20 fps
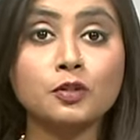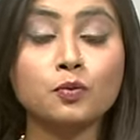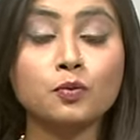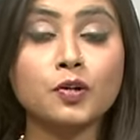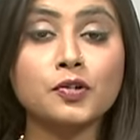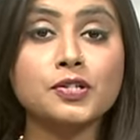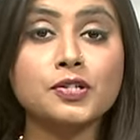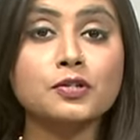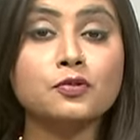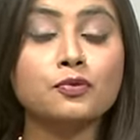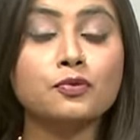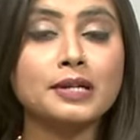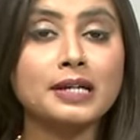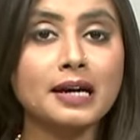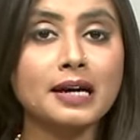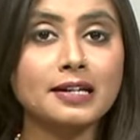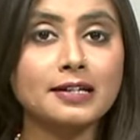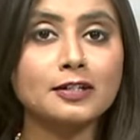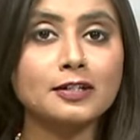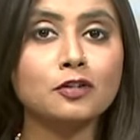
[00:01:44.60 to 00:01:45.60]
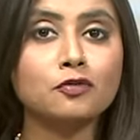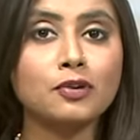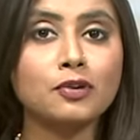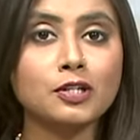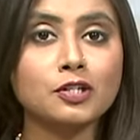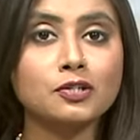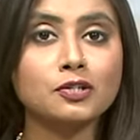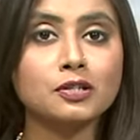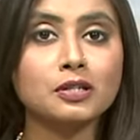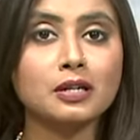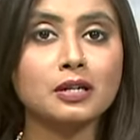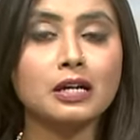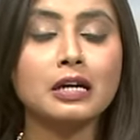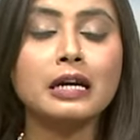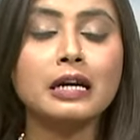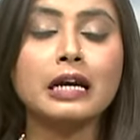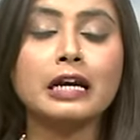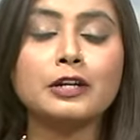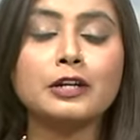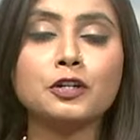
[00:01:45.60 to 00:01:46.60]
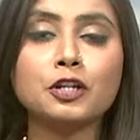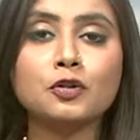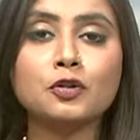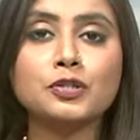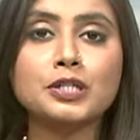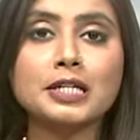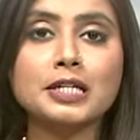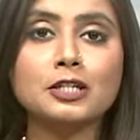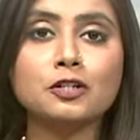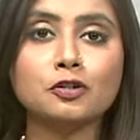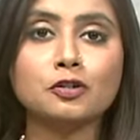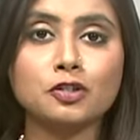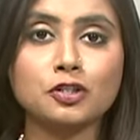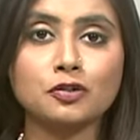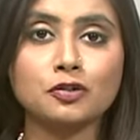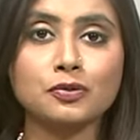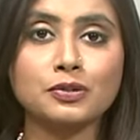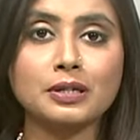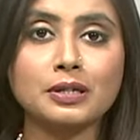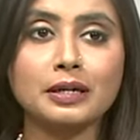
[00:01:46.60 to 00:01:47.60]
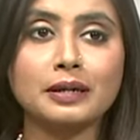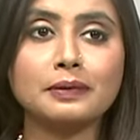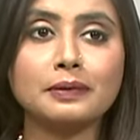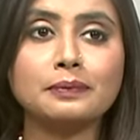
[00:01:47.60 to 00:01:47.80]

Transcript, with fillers: versus Reality Register in New Delhi on Tuesday.